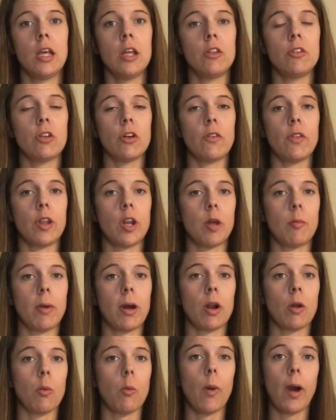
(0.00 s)
so that no
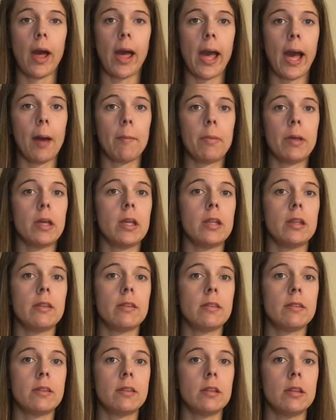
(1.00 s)
matter what
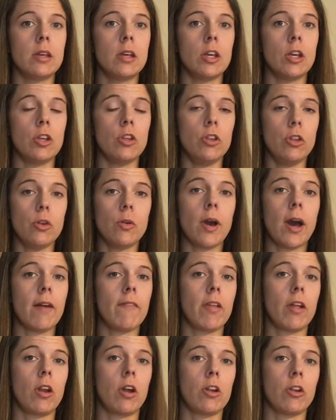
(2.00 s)
happens, you have
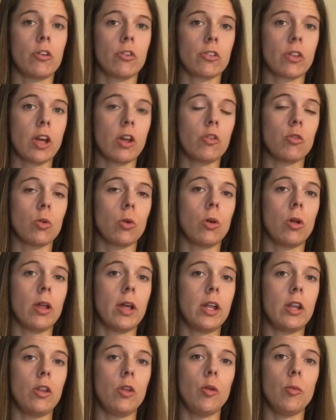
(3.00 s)
that on your schedule
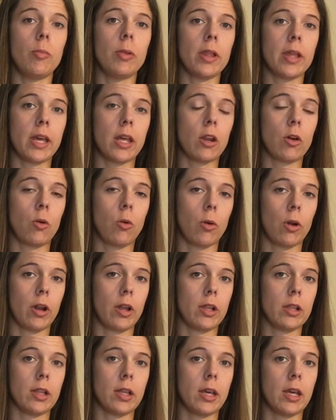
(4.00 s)
and you plan
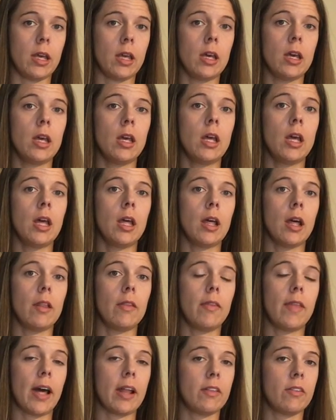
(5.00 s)
accordingly.
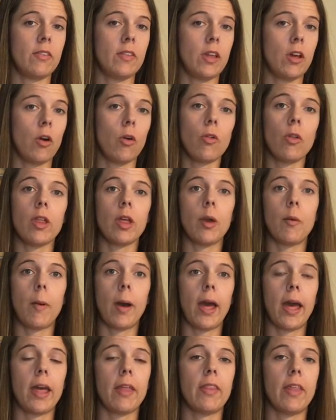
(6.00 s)
That's the only
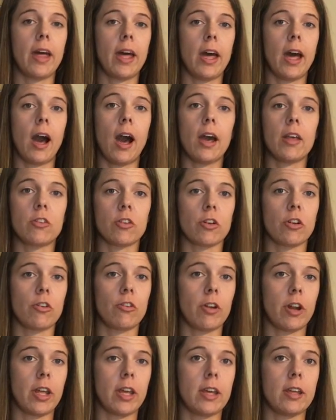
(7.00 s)
way that I started
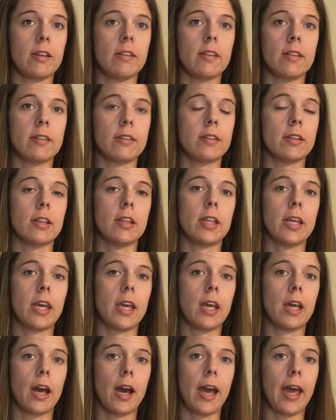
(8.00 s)
running consistently.
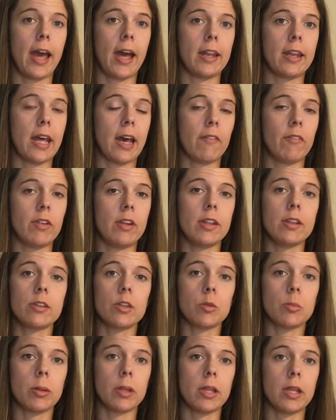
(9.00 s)
I had to have the
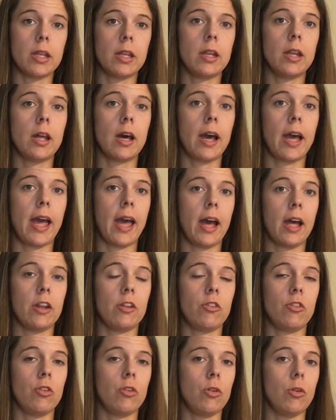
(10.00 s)
discipline. I had
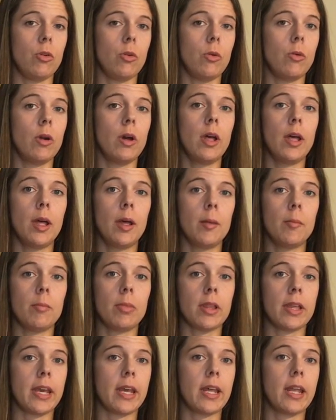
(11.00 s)
to
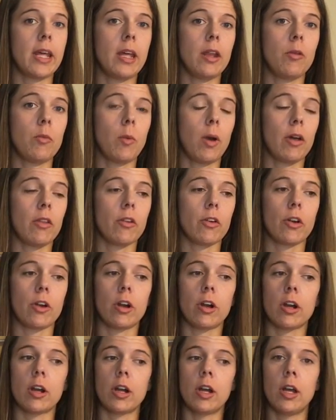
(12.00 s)
plan it,
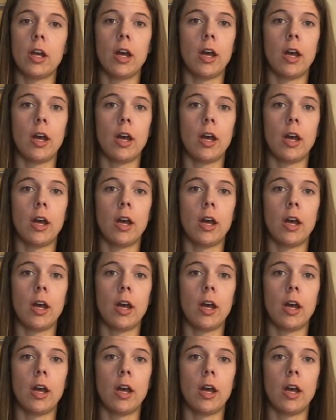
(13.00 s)
whether